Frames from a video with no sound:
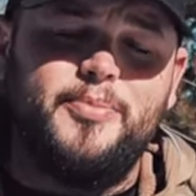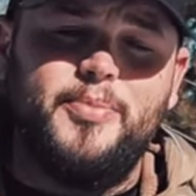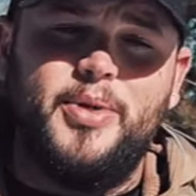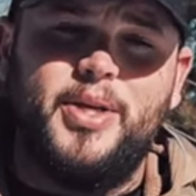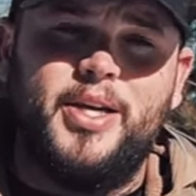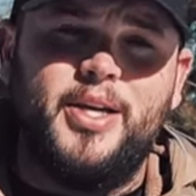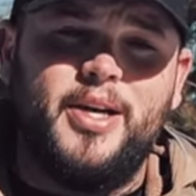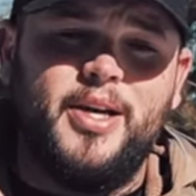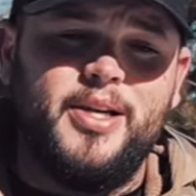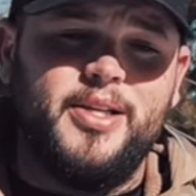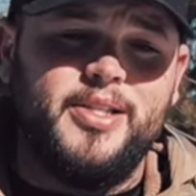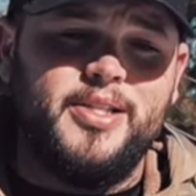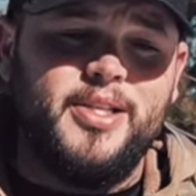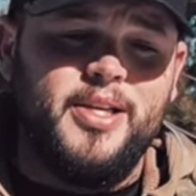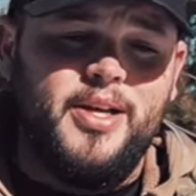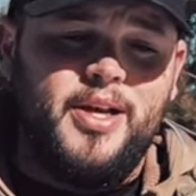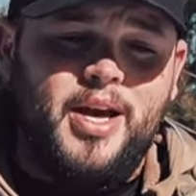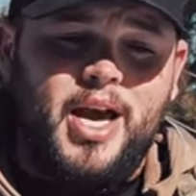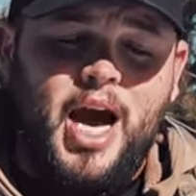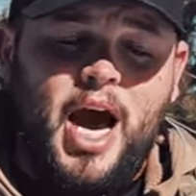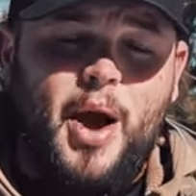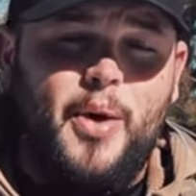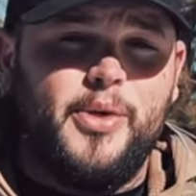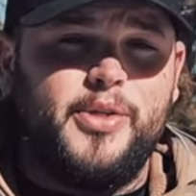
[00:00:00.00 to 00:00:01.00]
because
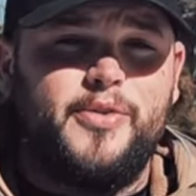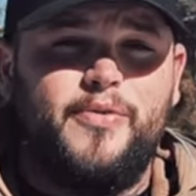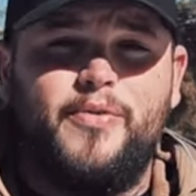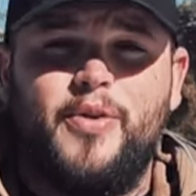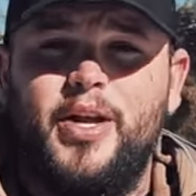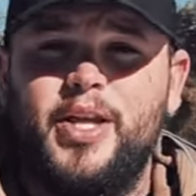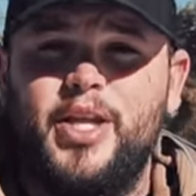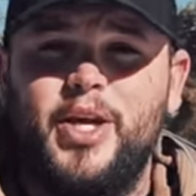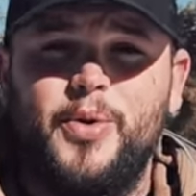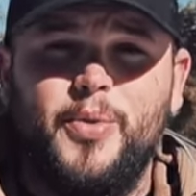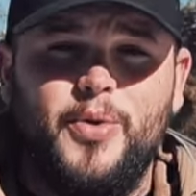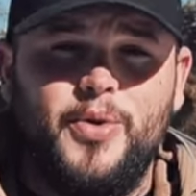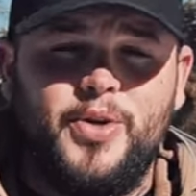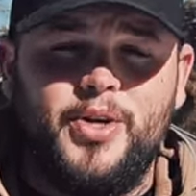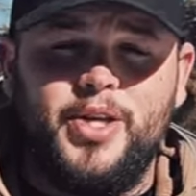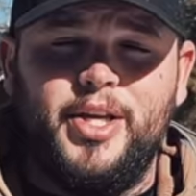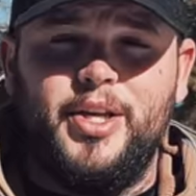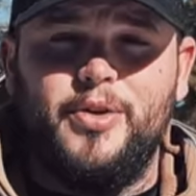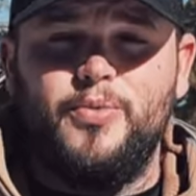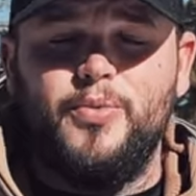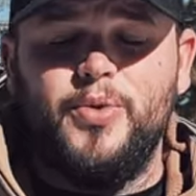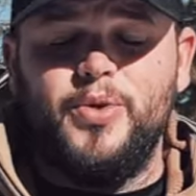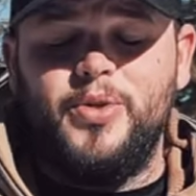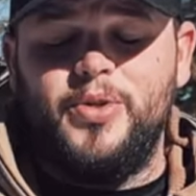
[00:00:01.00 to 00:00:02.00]
I was afraid they were gonna
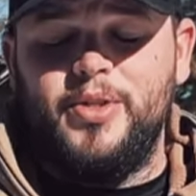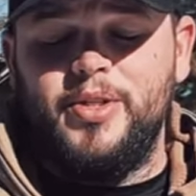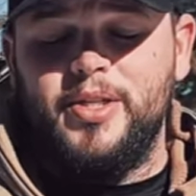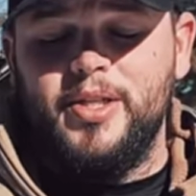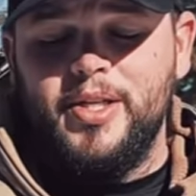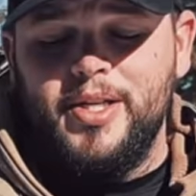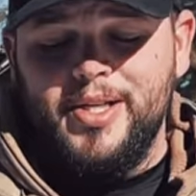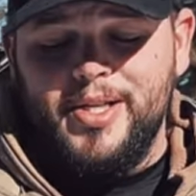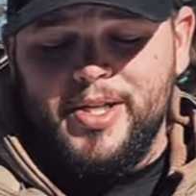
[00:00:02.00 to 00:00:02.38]
get ruined.